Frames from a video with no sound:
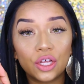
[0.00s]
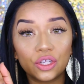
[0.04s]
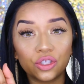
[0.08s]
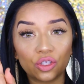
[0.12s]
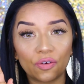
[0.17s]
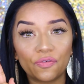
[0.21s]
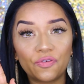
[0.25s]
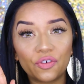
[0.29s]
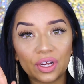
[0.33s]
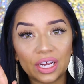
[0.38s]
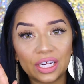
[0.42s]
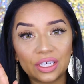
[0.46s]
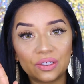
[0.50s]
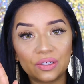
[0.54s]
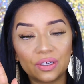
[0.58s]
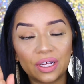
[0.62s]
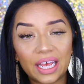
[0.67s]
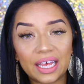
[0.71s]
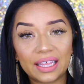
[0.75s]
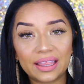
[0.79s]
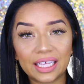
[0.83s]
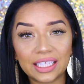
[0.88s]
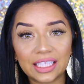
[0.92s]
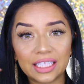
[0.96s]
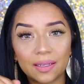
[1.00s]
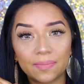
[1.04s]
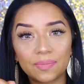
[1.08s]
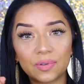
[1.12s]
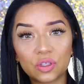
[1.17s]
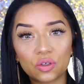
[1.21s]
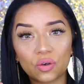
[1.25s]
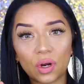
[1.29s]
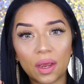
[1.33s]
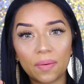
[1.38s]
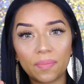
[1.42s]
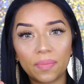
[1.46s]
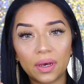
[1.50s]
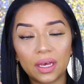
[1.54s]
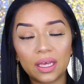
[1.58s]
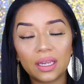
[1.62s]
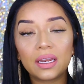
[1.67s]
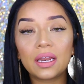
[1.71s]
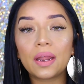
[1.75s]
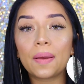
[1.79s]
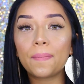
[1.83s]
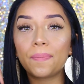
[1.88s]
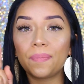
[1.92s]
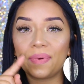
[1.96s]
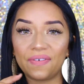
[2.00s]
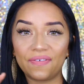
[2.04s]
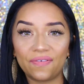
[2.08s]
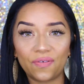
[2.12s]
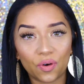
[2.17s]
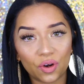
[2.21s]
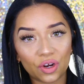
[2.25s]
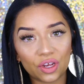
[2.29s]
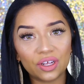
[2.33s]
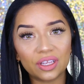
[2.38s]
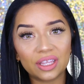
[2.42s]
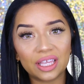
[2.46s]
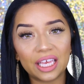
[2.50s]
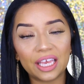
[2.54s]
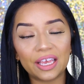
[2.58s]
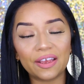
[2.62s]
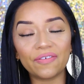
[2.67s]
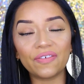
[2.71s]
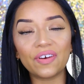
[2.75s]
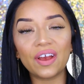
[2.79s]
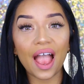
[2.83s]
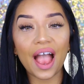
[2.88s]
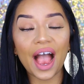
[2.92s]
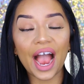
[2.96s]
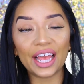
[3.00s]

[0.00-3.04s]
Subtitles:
don't forget to hit that subscribe button before you leave.